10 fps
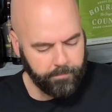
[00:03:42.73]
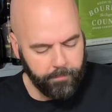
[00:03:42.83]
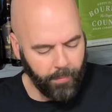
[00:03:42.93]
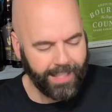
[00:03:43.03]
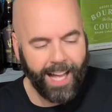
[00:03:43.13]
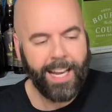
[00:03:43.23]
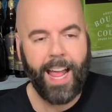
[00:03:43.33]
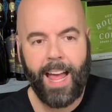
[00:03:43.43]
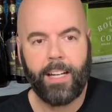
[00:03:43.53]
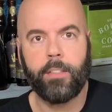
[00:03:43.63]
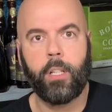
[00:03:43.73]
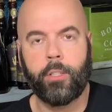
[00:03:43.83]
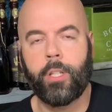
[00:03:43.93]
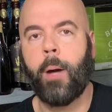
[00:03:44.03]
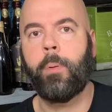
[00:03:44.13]
kind of add a
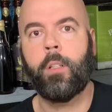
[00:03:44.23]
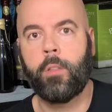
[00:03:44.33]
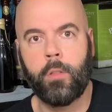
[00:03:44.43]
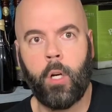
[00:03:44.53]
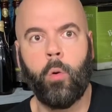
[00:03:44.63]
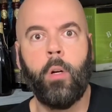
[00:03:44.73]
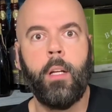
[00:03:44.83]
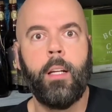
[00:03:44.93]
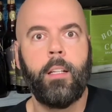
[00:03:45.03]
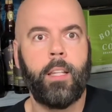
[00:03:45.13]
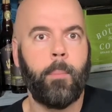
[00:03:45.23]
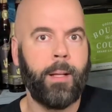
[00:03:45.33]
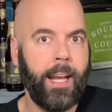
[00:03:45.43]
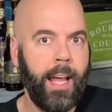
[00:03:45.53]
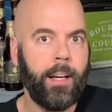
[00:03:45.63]
tropical note to the
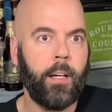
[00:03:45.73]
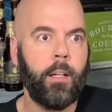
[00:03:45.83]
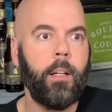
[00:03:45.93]
banana,